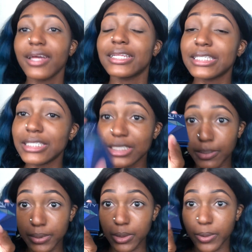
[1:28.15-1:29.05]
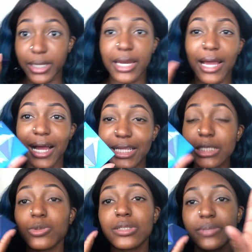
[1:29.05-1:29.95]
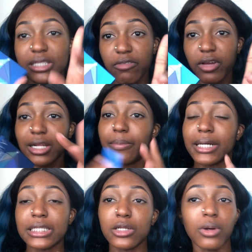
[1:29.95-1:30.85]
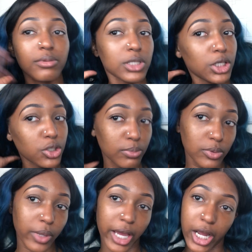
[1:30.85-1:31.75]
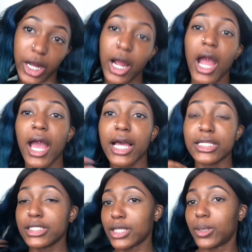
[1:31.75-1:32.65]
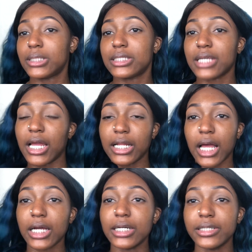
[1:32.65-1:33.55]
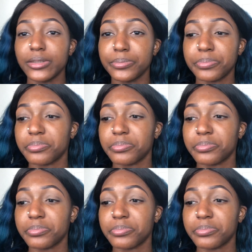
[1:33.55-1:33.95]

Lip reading: this is the blue one, and I got this one specifically because I knew I was going to do blue hair, and so this is kind of like a,